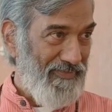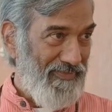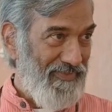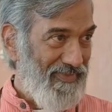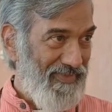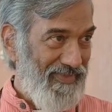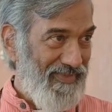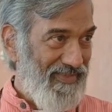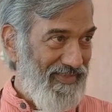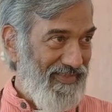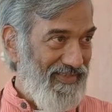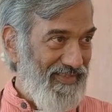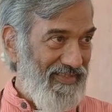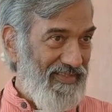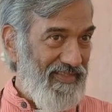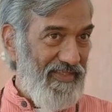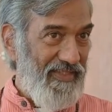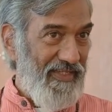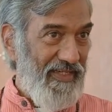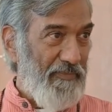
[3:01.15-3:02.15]
Mm-hmm.
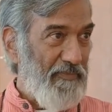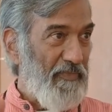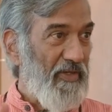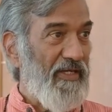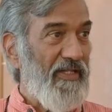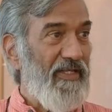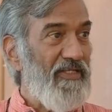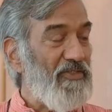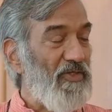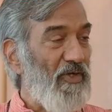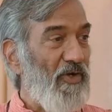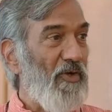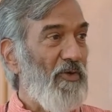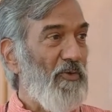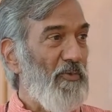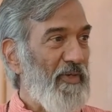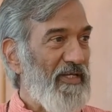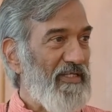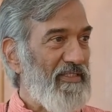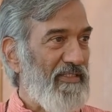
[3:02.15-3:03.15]
Right, but he's
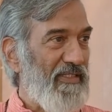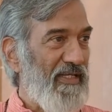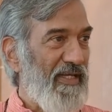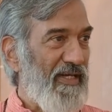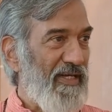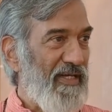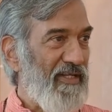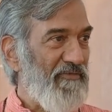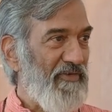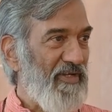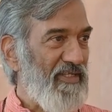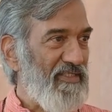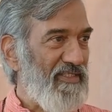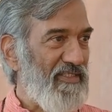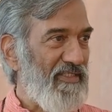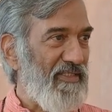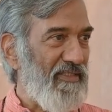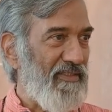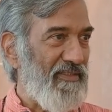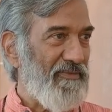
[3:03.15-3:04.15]
always there in every
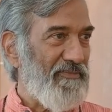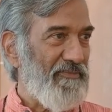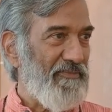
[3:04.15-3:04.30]
scene.